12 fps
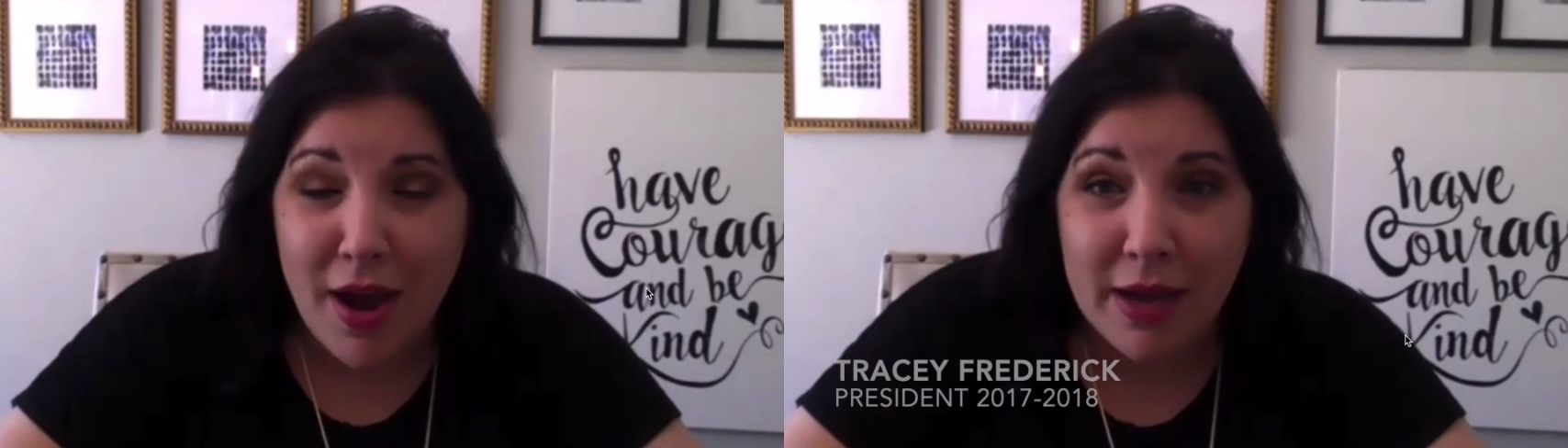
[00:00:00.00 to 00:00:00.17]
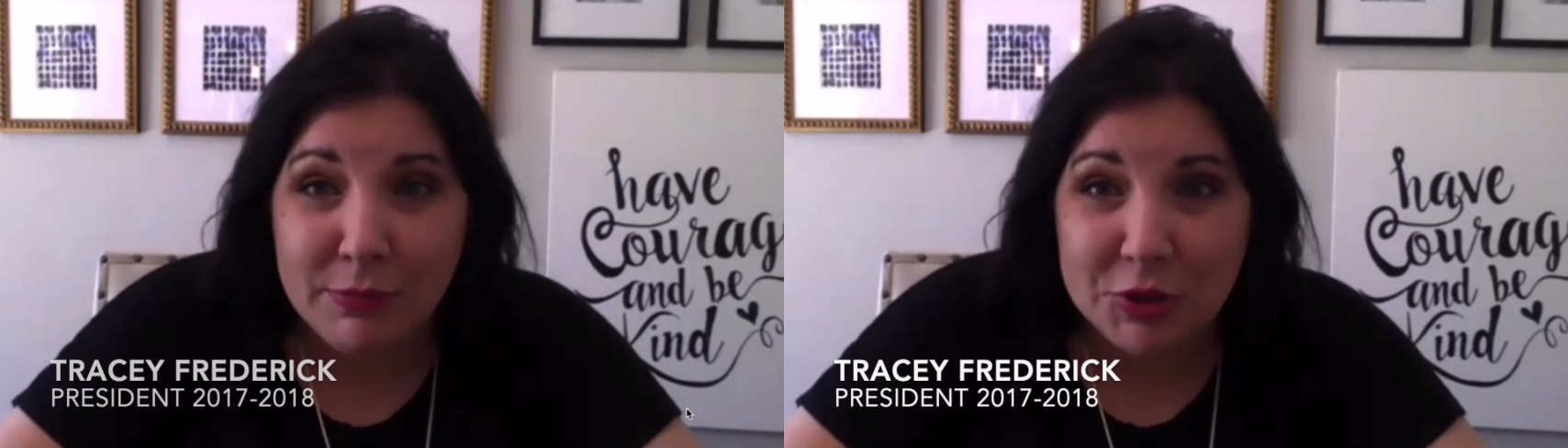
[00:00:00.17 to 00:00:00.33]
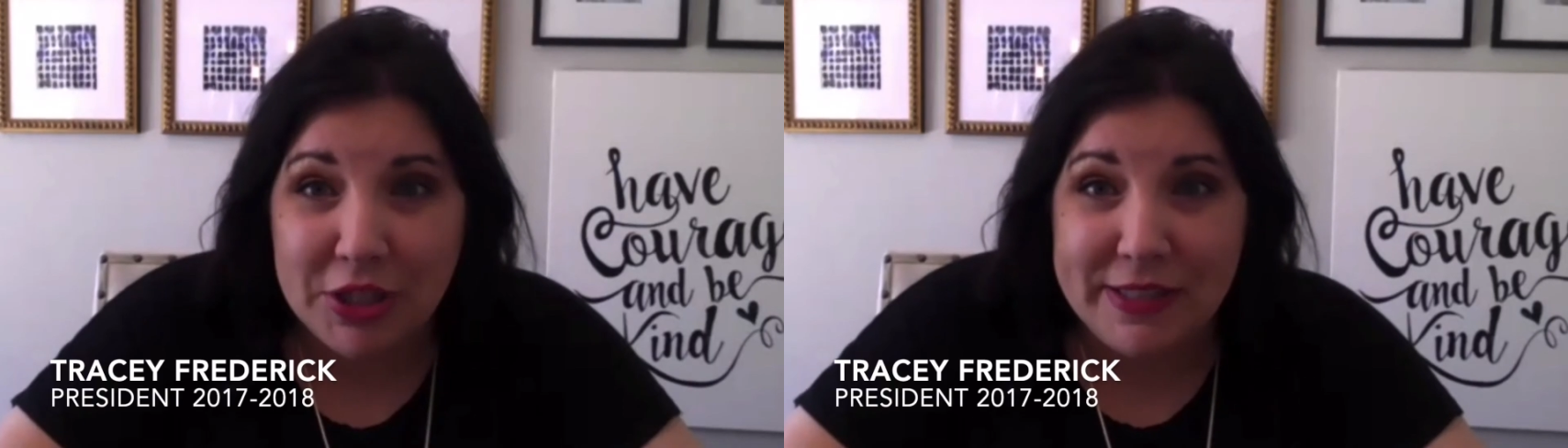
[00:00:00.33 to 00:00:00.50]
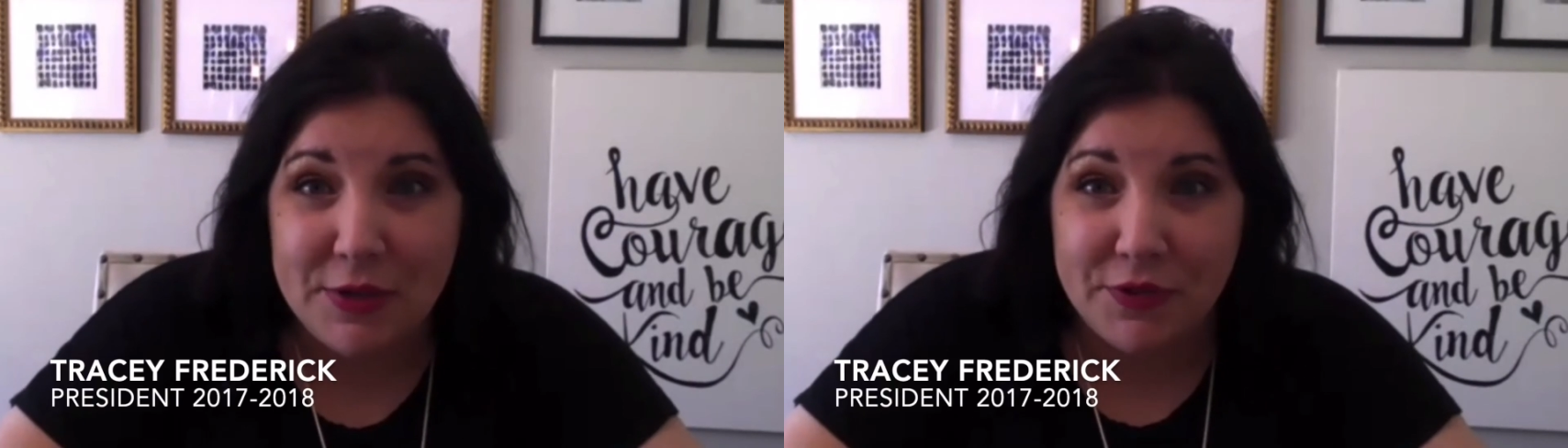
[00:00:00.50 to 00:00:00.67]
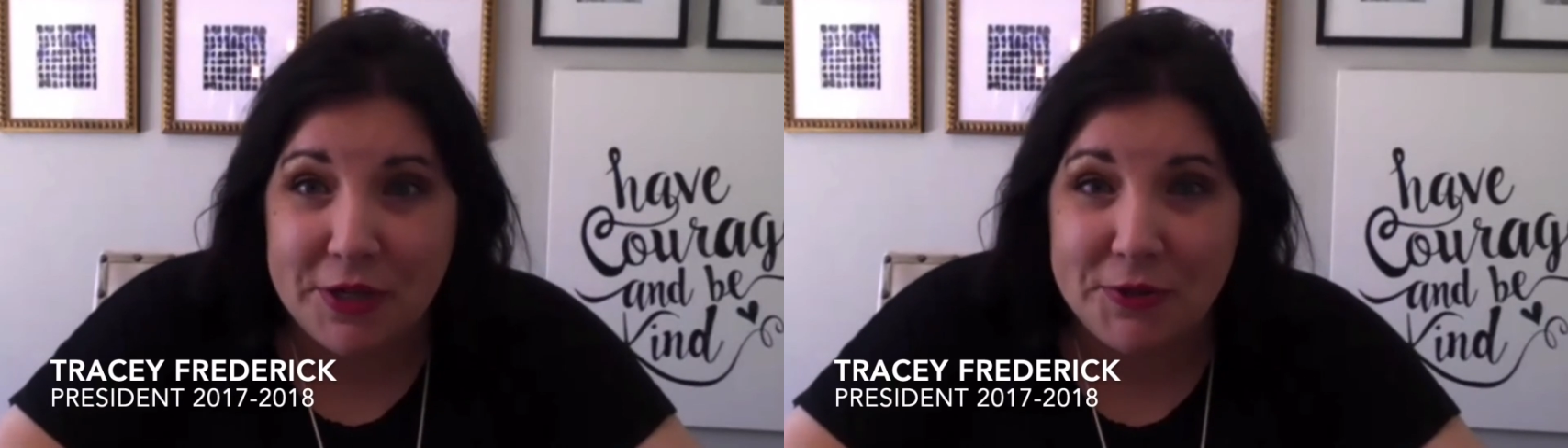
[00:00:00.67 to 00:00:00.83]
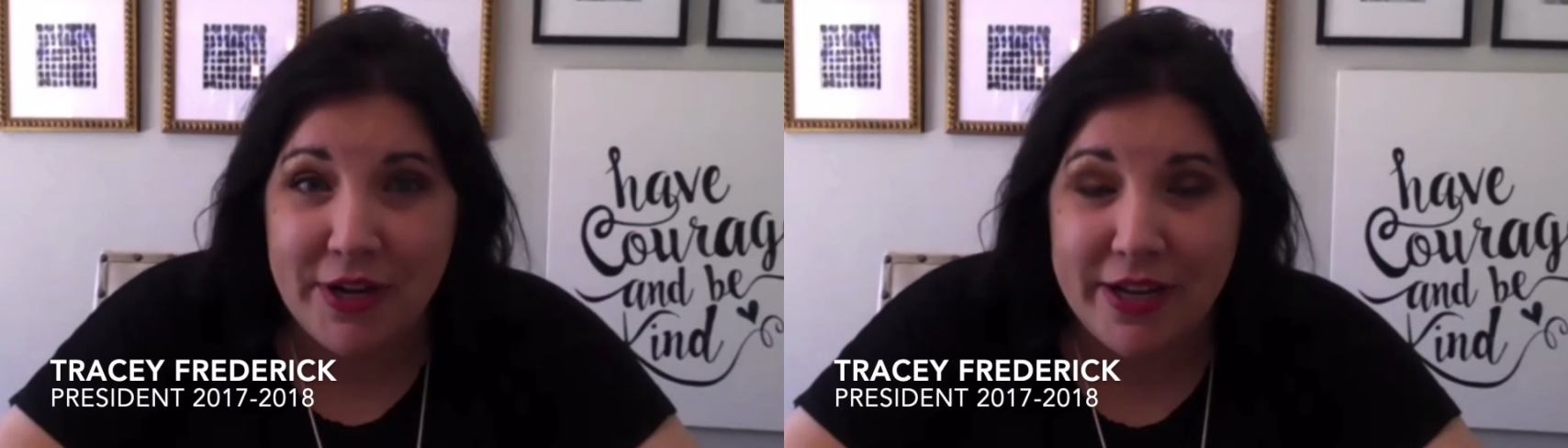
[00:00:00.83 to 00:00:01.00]
I'm Tracy
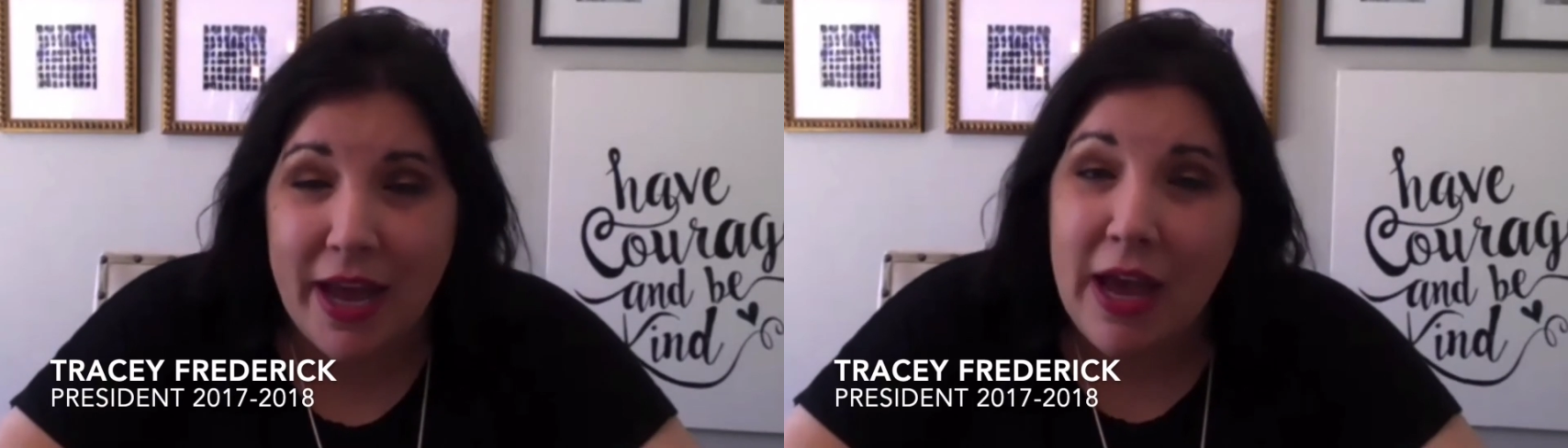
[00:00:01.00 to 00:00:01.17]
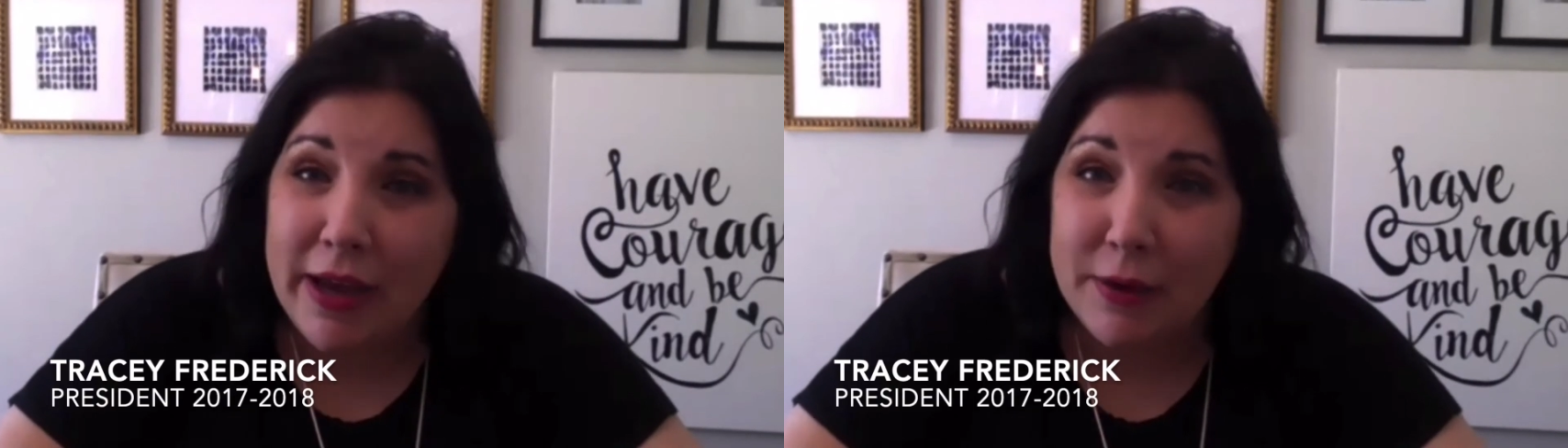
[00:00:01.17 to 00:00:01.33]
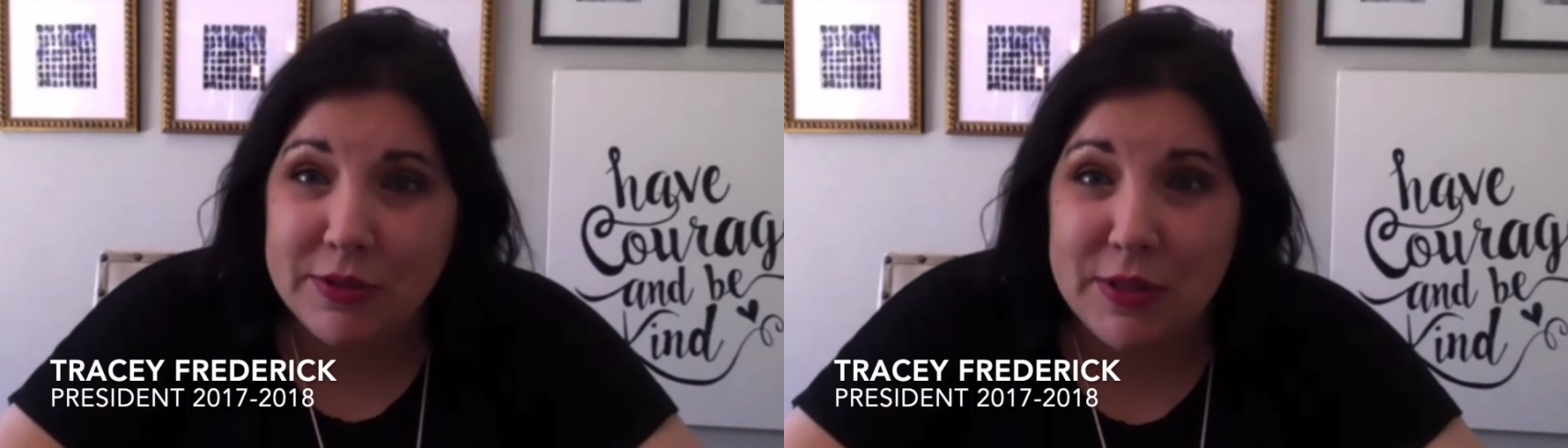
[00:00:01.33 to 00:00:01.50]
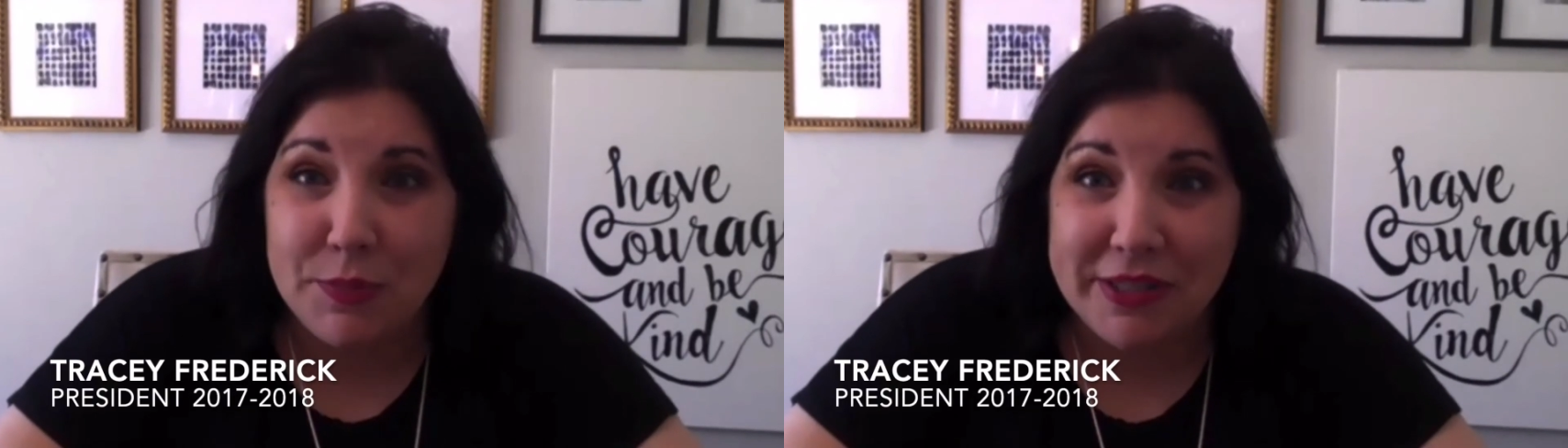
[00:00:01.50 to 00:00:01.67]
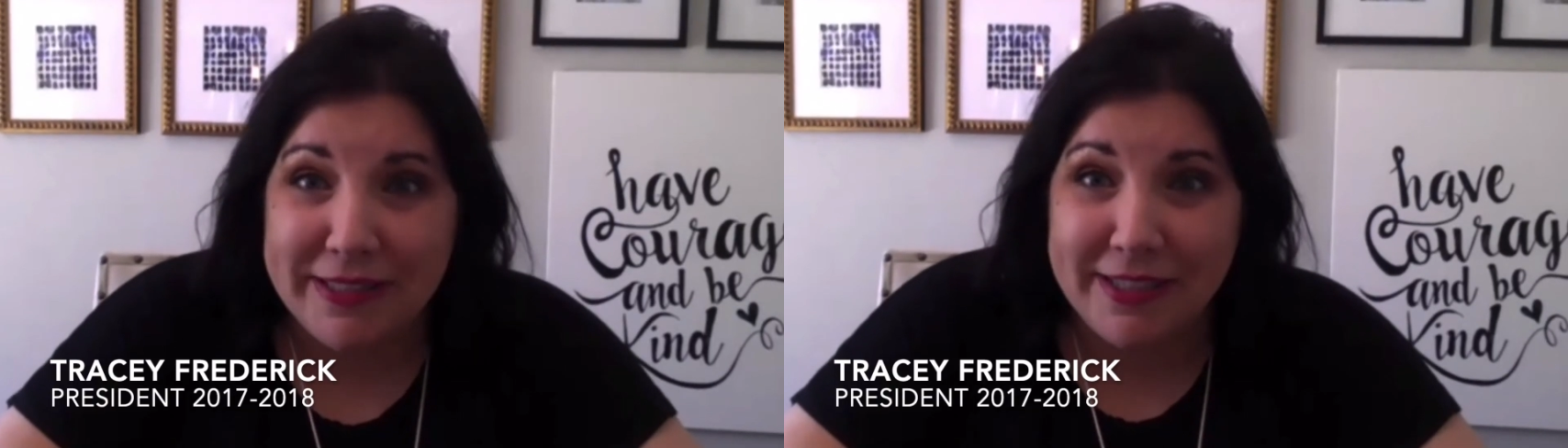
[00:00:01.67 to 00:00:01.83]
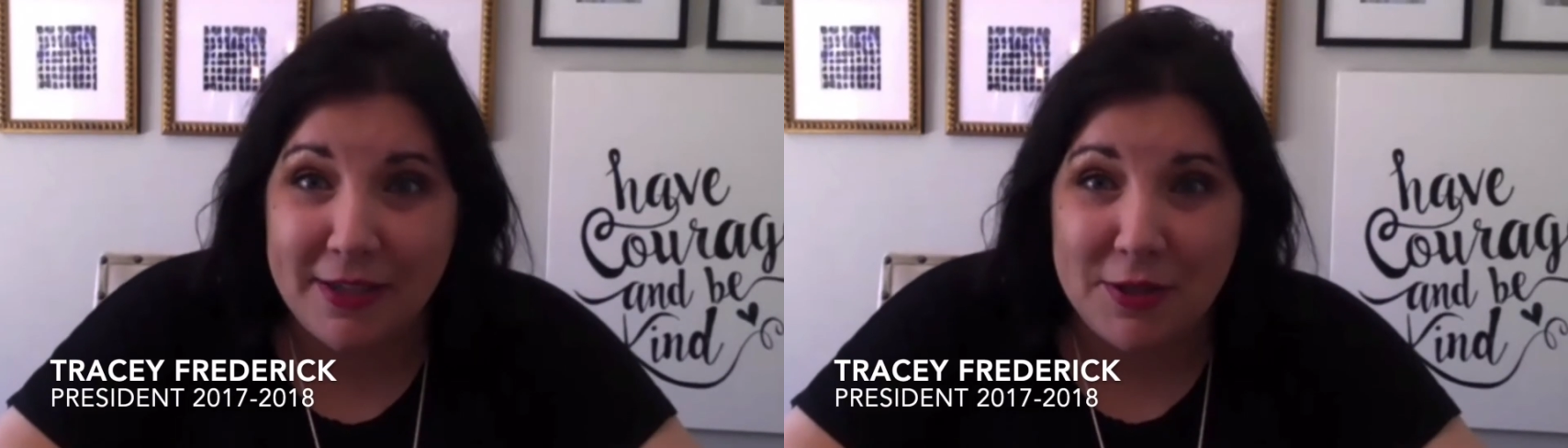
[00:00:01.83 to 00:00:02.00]
Frederick. I was the president